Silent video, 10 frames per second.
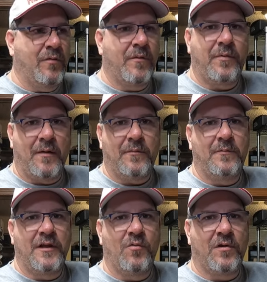they were
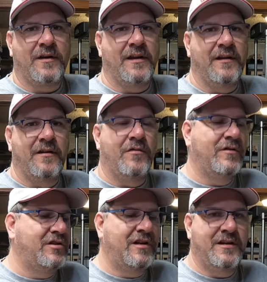probably working, you know,
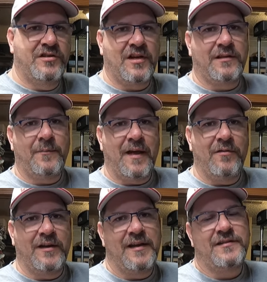and she didn't check the
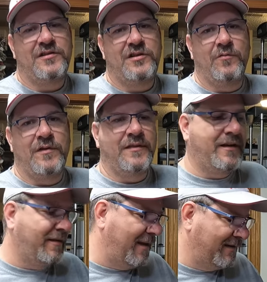battery cases. She wouldn't
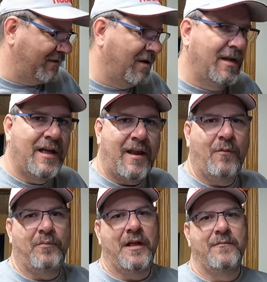think of that. So I
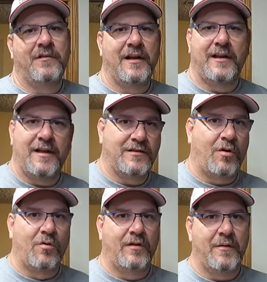don't blame the lady. I
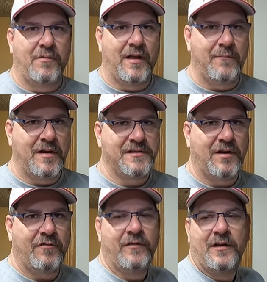totally blame
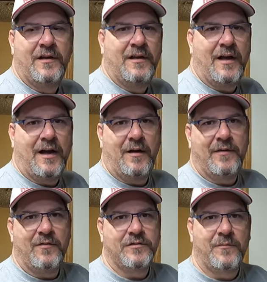myself.
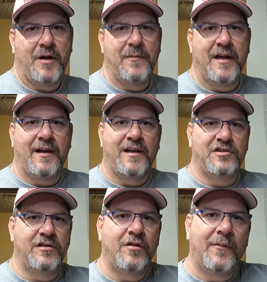Um, that was my bad. I
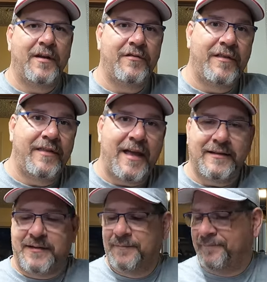should know better than
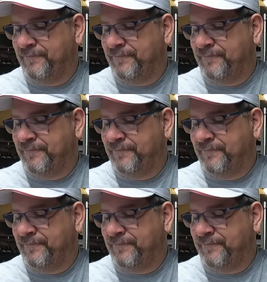that.